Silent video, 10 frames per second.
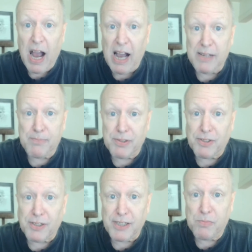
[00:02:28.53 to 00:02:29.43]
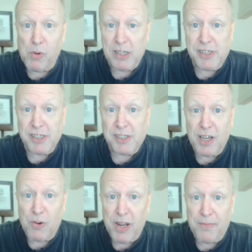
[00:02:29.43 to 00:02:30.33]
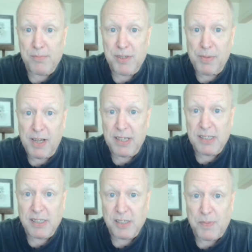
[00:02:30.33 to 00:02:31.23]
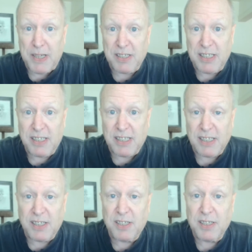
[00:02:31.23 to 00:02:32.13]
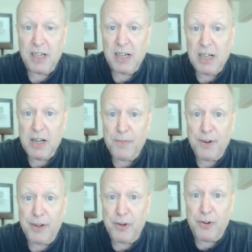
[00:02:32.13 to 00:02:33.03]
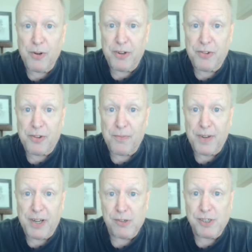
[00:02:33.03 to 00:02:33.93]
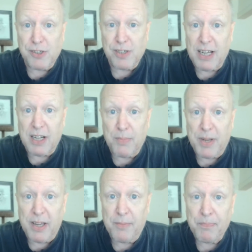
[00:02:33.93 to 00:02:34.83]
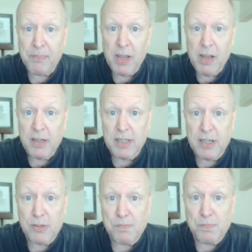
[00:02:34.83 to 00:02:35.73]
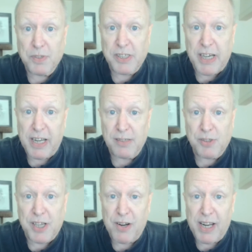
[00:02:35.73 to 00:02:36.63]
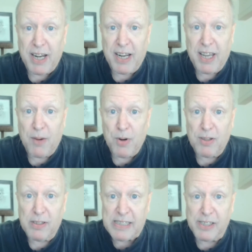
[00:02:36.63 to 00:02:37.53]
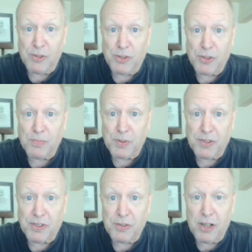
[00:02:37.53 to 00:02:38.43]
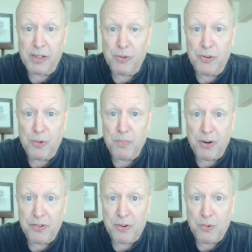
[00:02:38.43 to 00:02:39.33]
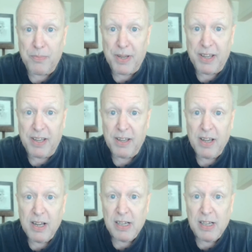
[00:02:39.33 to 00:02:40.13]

I personally want you to stay away from jump cuts, especially since for your do-it-yourself videos, you're not going to be, sitting staring at a camera like a YouTube person would be.